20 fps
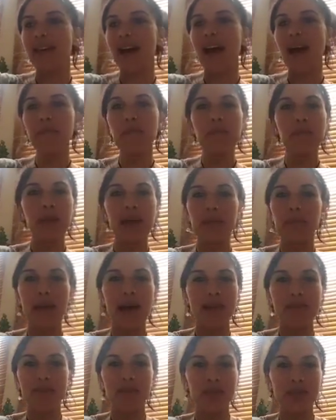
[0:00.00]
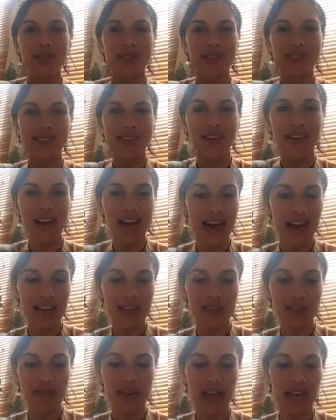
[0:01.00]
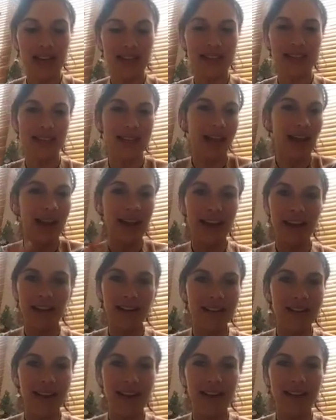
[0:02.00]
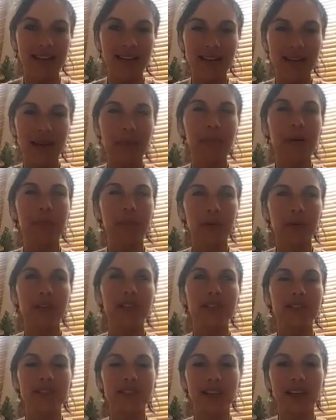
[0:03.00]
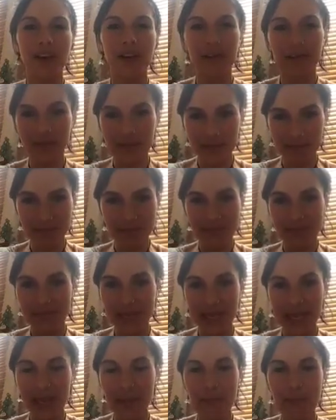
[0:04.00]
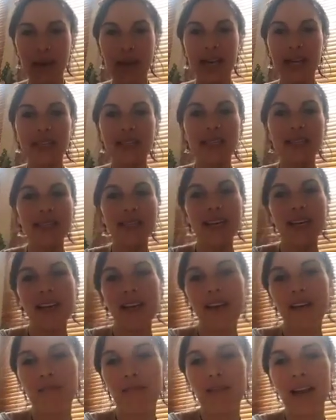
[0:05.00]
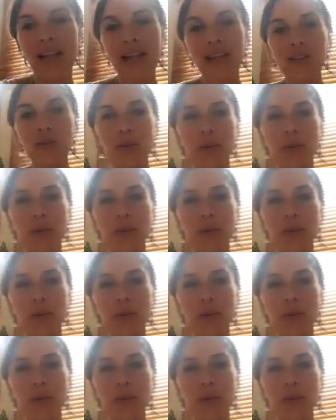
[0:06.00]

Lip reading: I'm a big bath person, so I like to relax at night and let my body just go and my mind relax.